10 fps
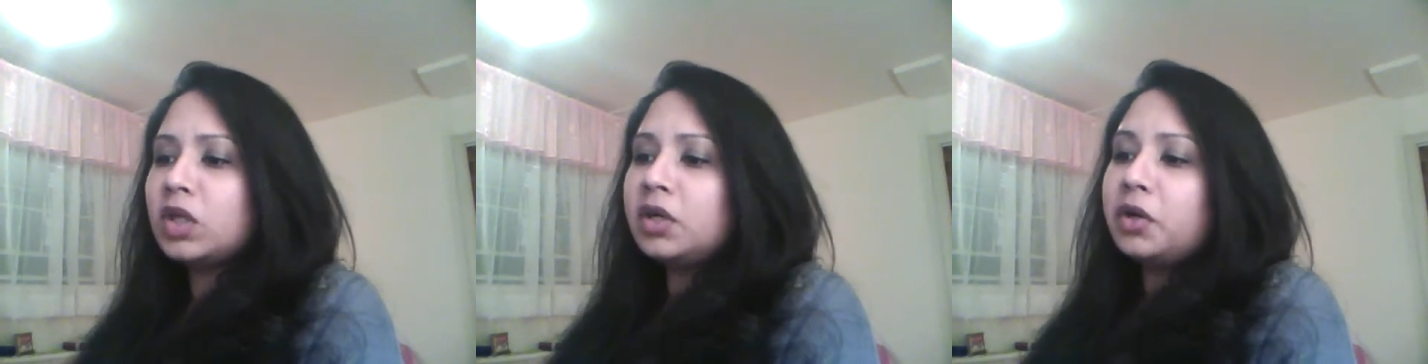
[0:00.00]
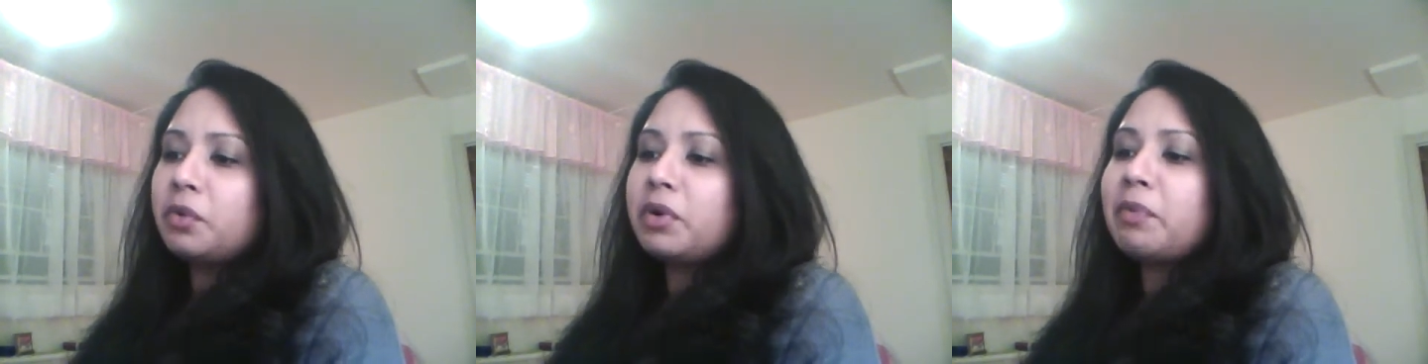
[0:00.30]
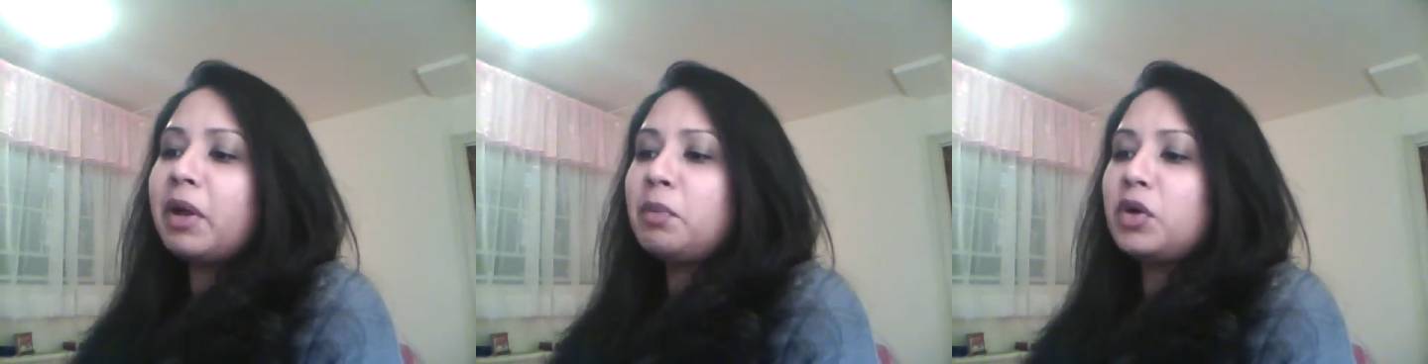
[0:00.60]

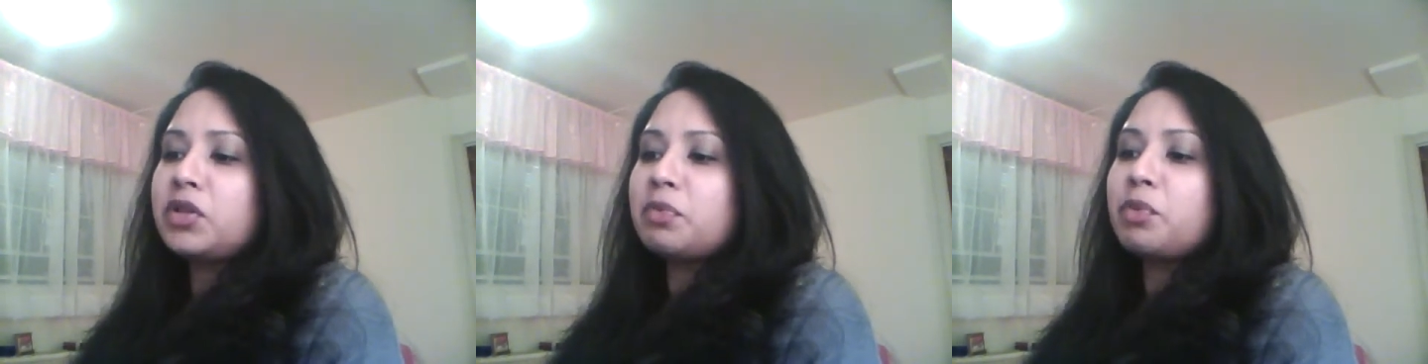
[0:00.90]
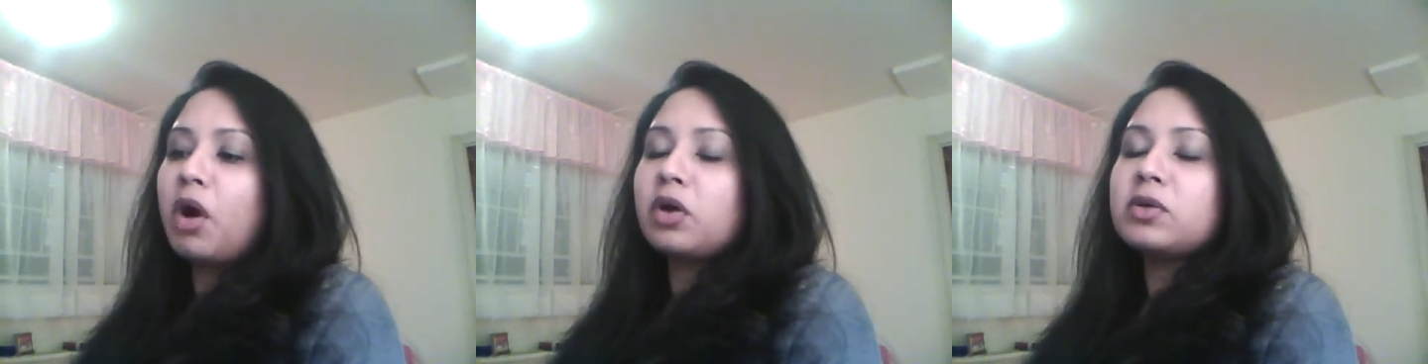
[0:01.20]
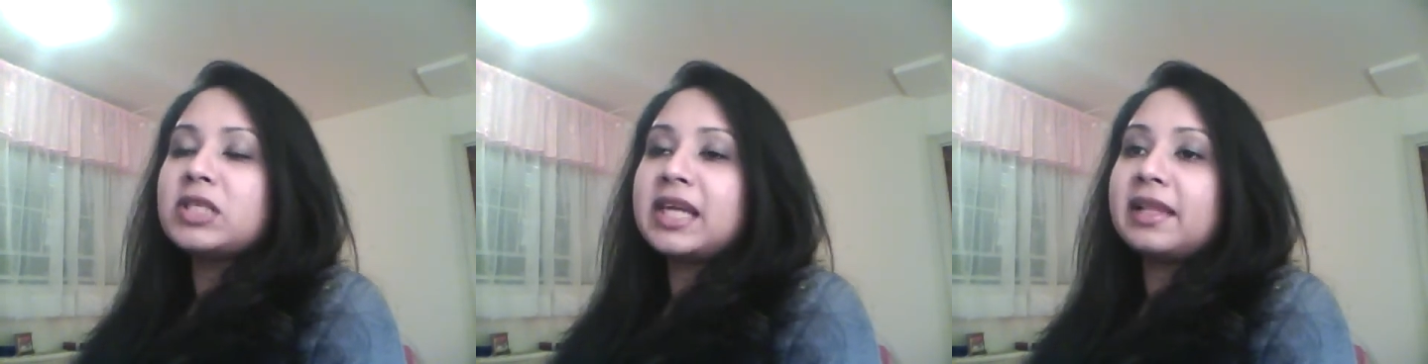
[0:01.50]
Remember, the
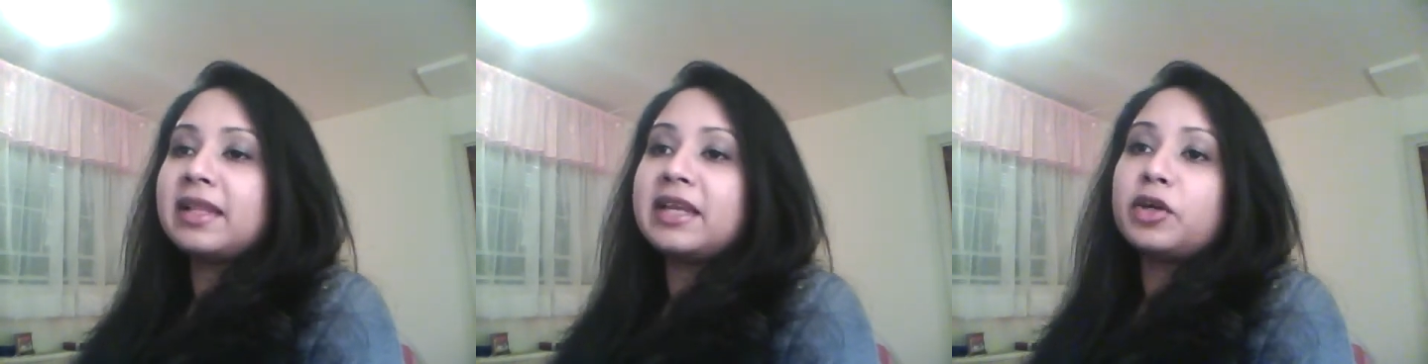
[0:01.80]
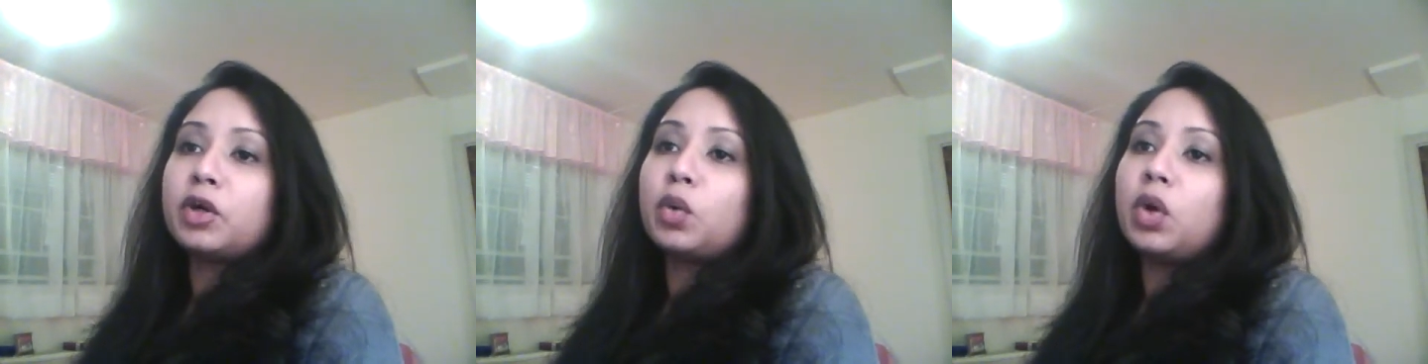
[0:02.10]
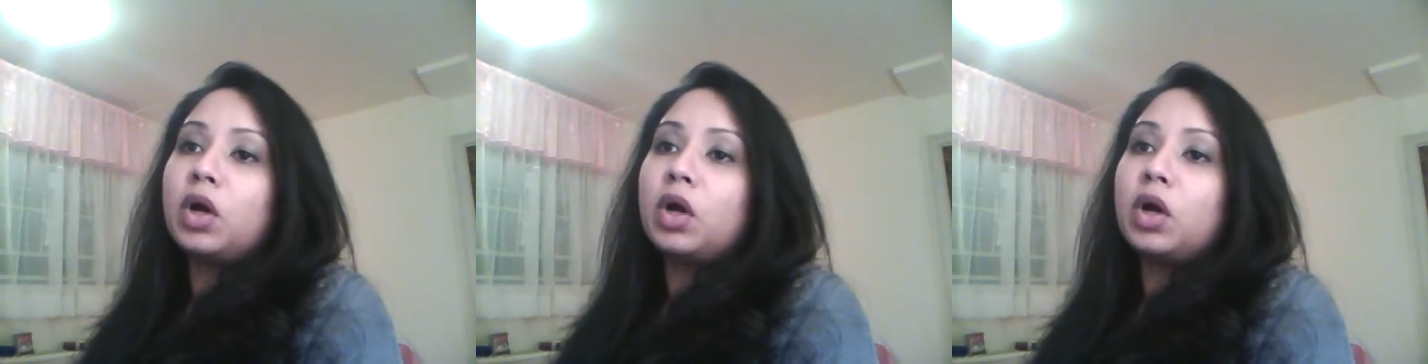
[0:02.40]
bronchodilator